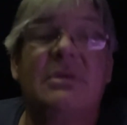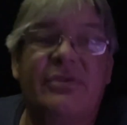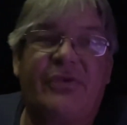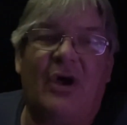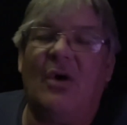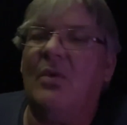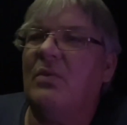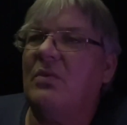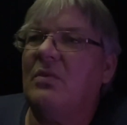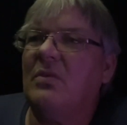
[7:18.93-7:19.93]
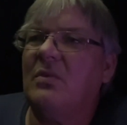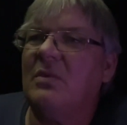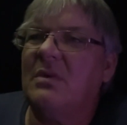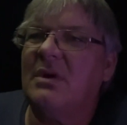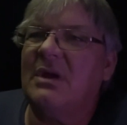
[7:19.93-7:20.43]
so
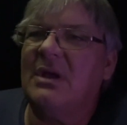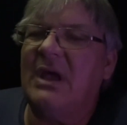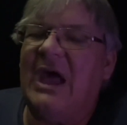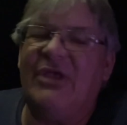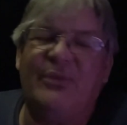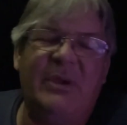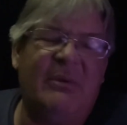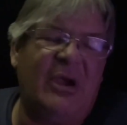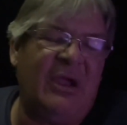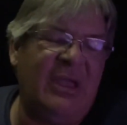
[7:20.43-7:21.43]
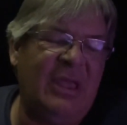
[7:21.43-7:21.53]
as we were,